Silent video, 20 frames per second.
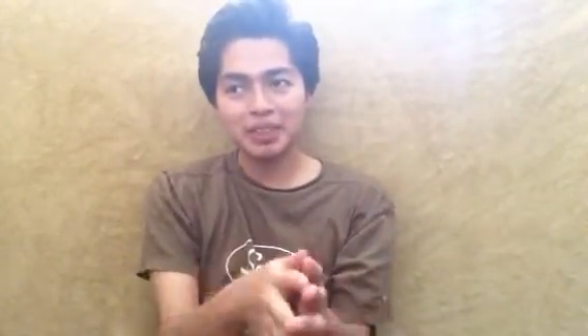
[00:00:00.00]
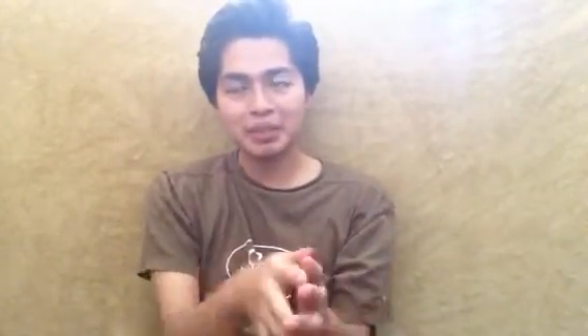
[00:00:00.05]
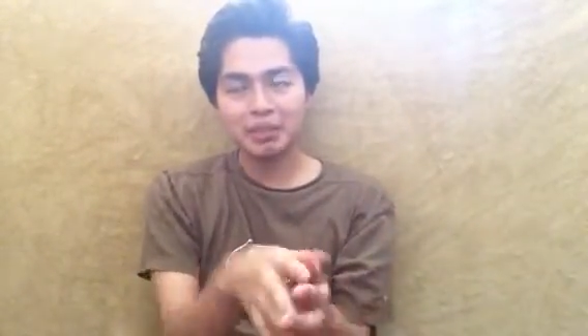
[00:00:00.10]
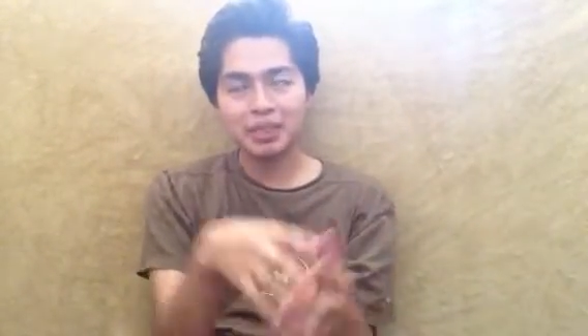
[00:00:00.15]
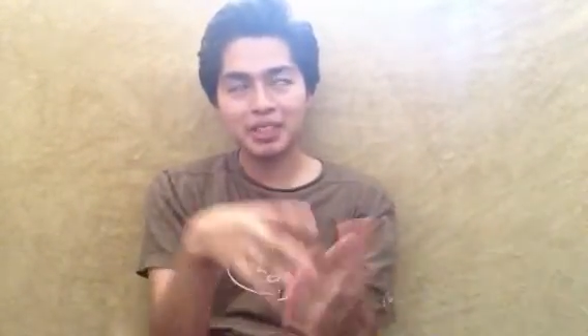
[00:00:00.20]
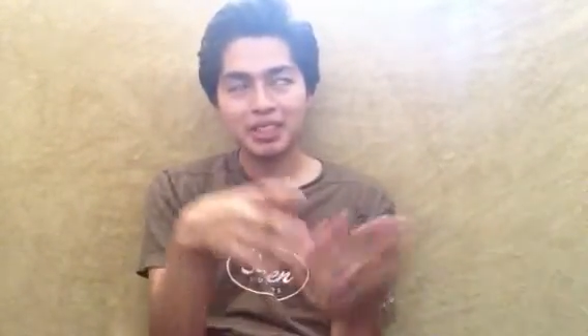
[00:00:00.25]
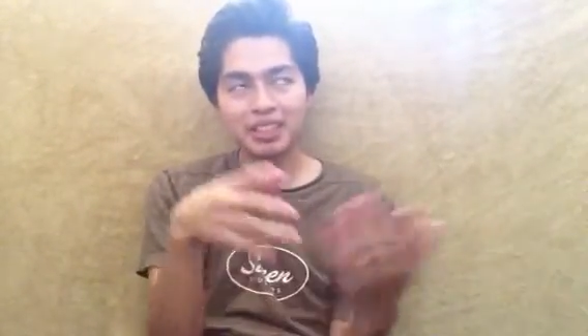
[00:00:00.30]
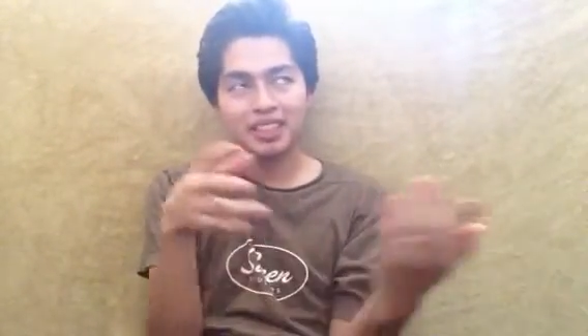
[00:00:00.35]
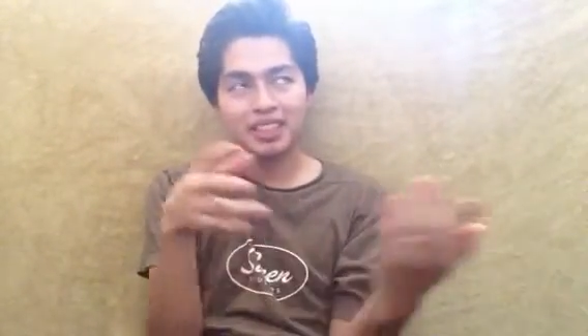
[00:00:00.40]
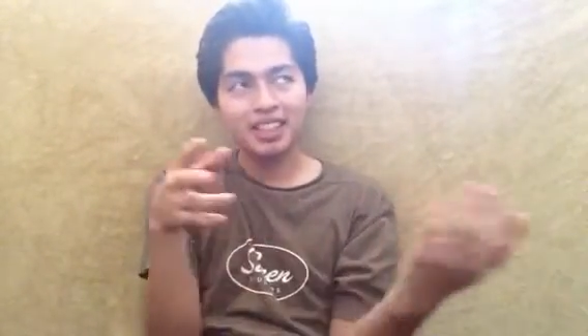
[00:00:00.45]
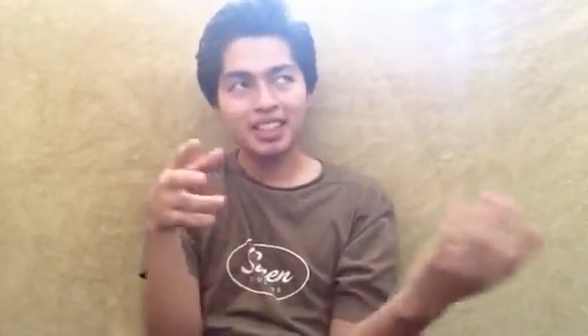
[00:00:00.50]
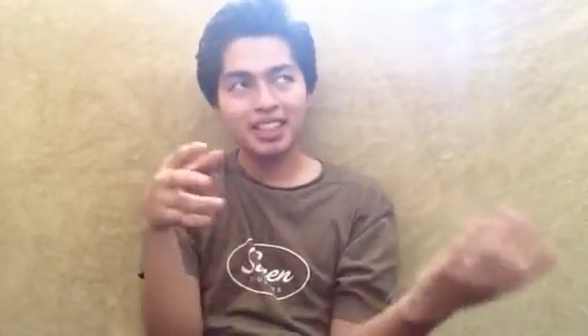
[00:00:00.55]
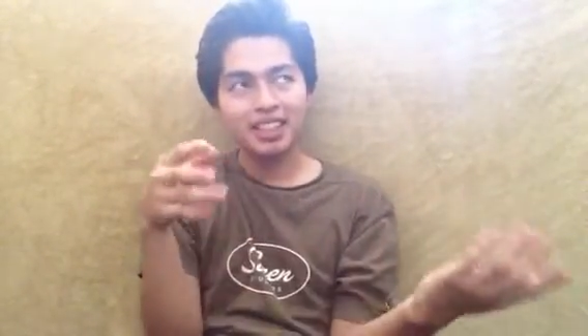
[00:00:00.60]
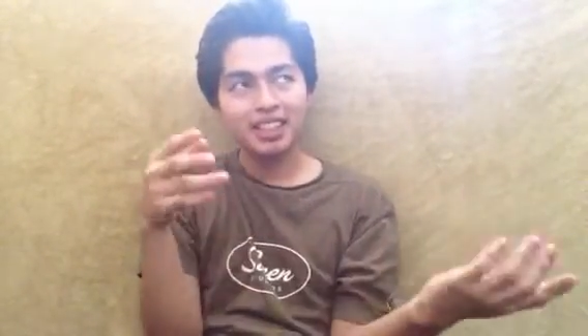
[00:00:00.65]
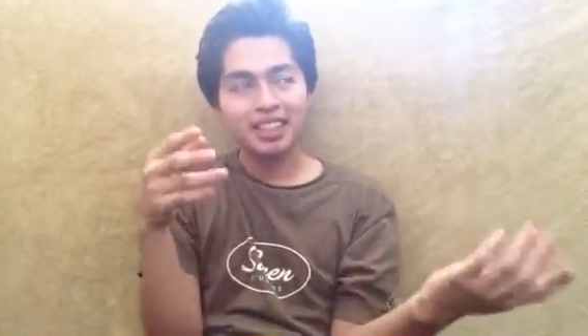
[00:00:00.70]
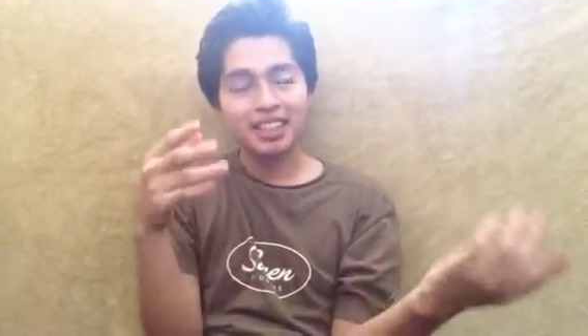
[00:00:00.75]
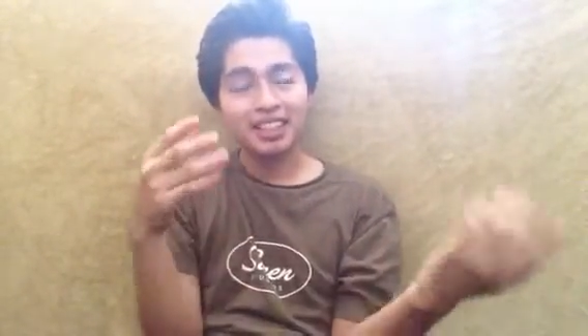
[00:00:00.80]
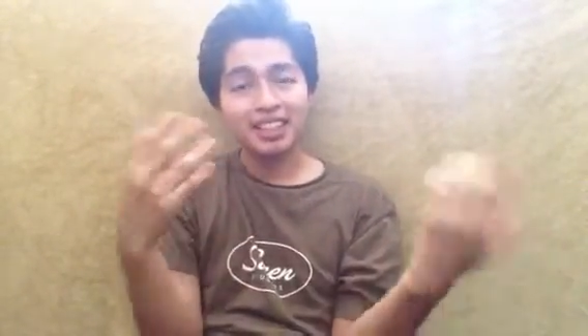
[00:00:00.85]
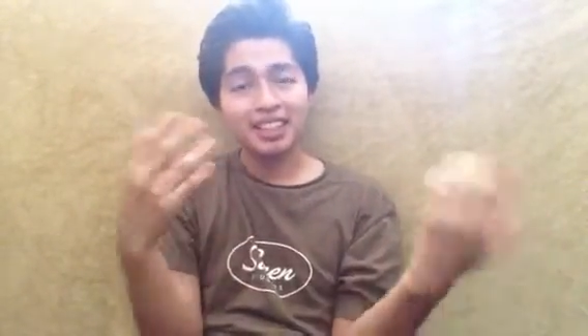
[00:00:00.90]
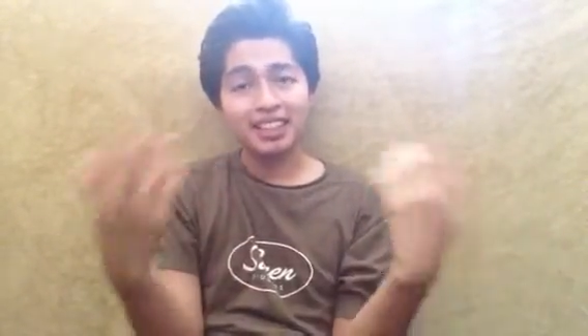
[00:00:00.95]
I mean,
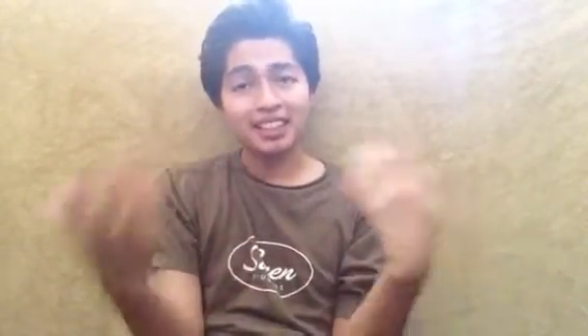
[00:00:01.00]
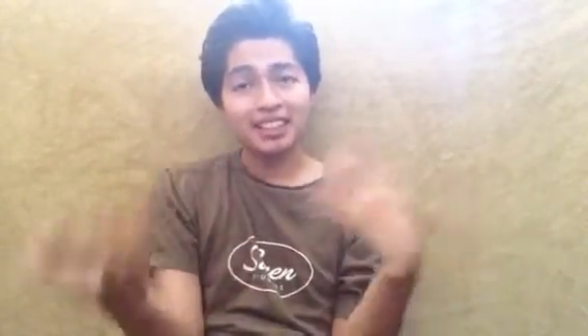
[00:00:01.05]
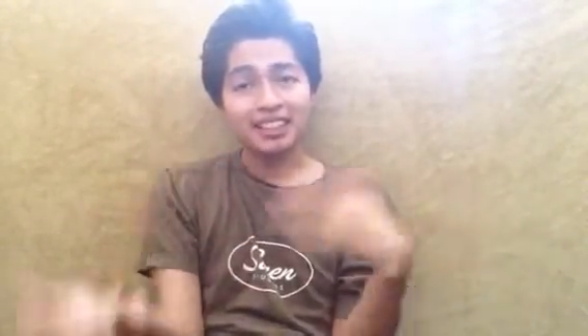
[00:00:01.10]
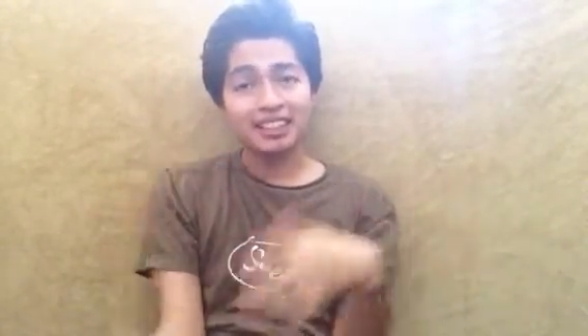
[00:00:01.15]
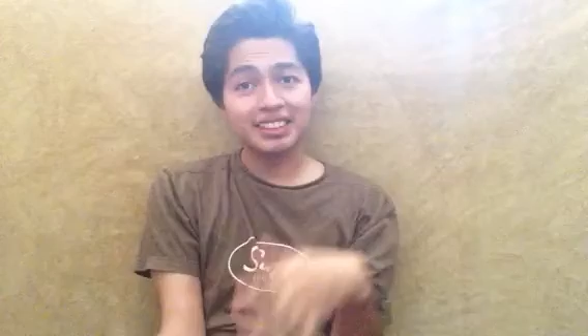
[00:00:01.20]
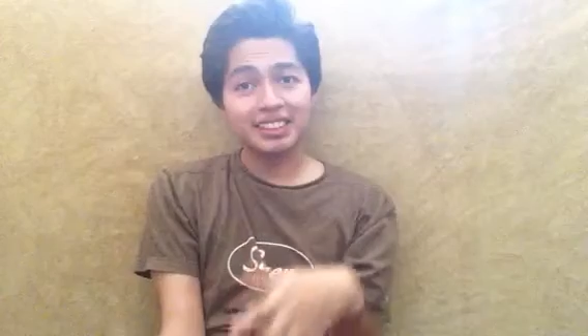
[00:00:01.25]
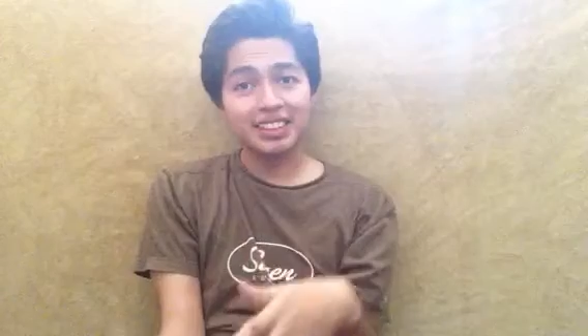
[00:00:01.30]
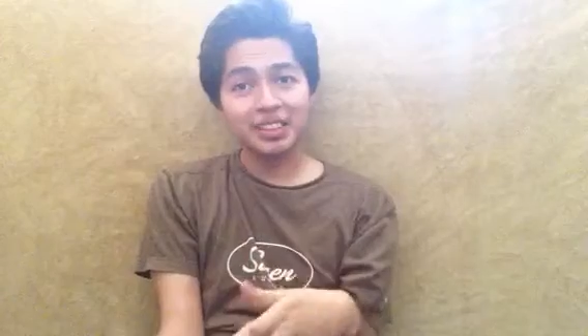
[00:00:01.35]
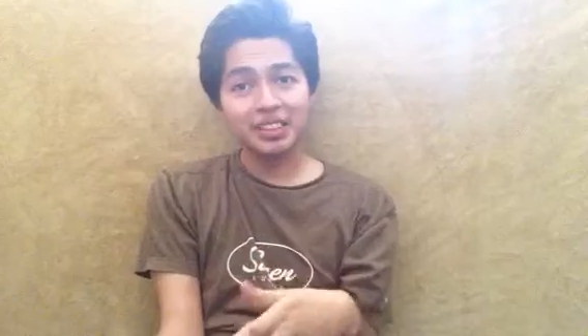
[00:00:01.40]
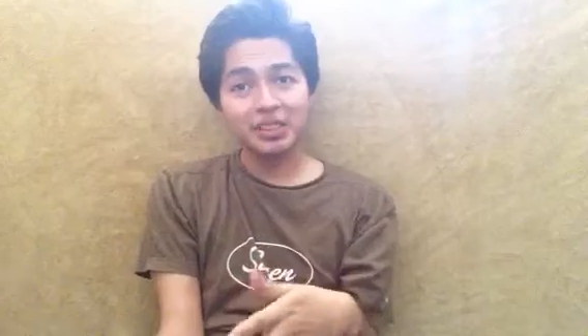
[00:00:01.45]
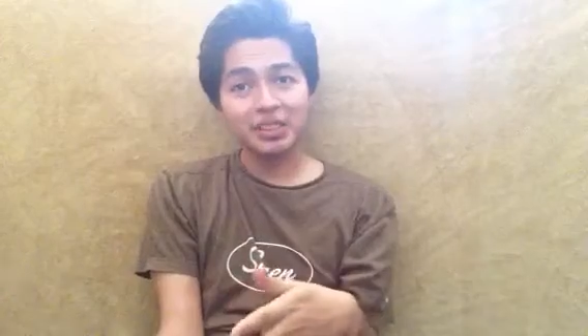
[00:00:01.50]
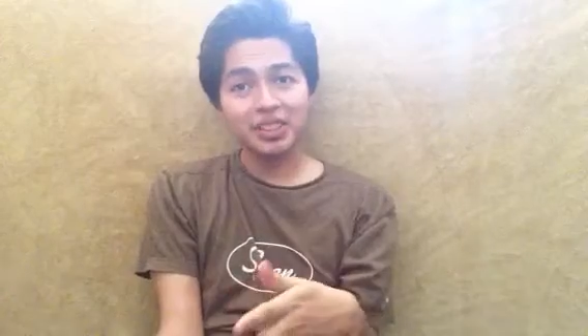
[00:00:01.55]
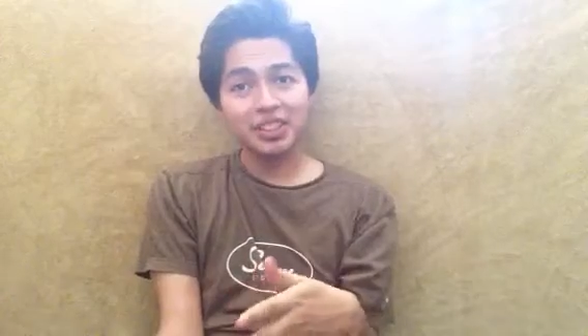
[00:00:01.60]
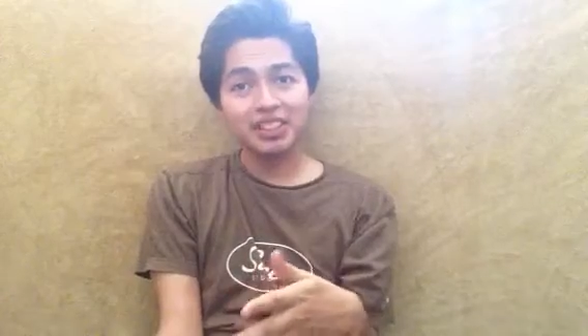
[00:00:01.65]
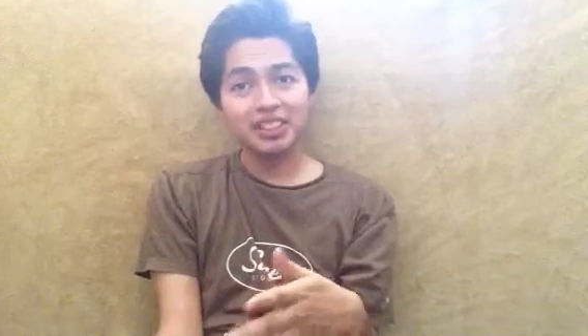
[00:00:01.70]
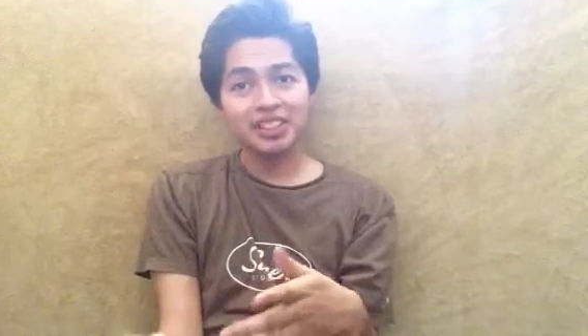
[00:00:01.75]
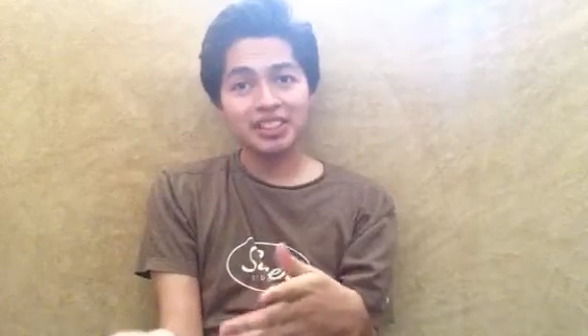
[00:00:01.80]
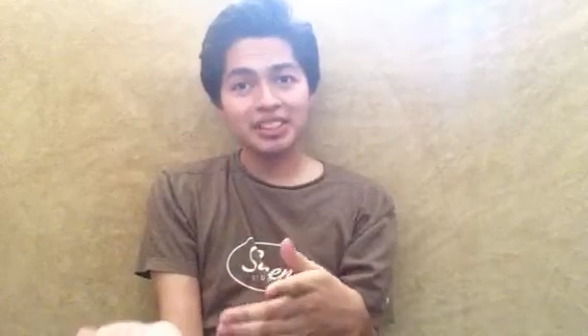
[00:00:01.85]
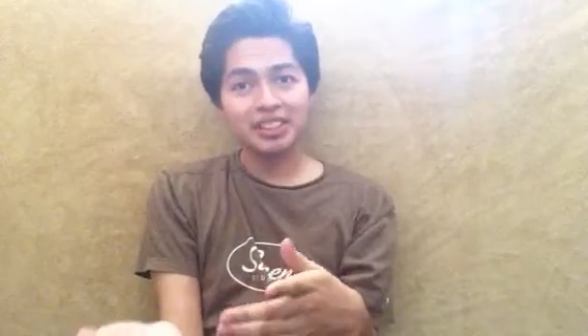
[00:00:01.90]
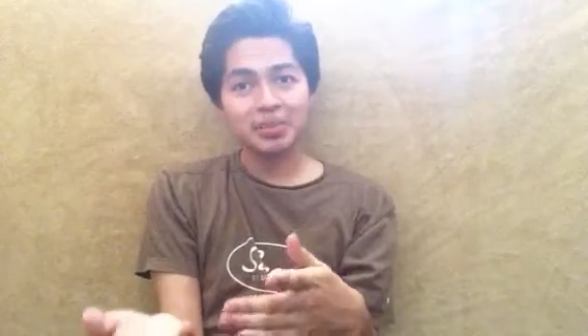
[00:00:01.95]
it's
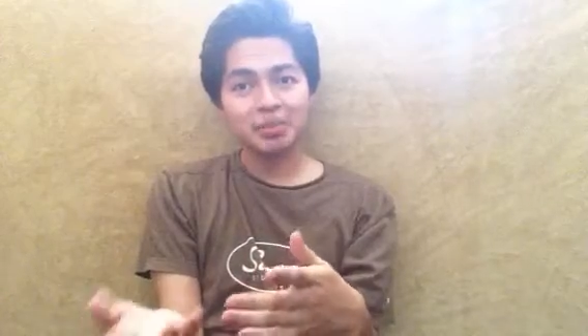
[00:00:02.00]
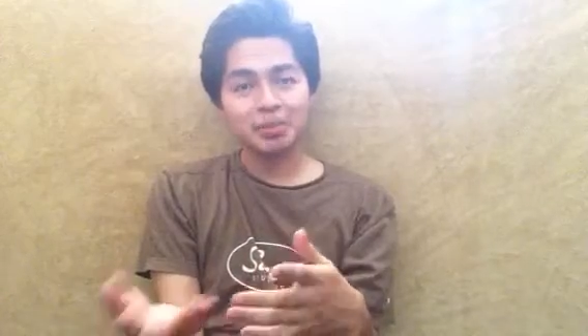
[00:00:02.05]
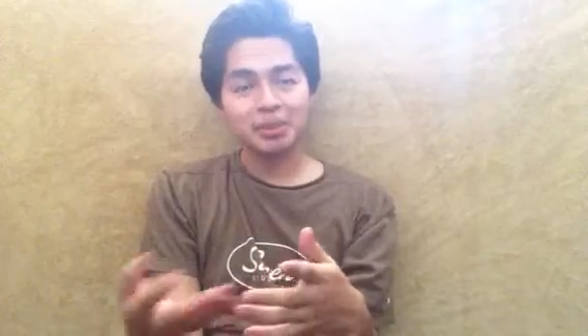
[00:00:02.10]
serious,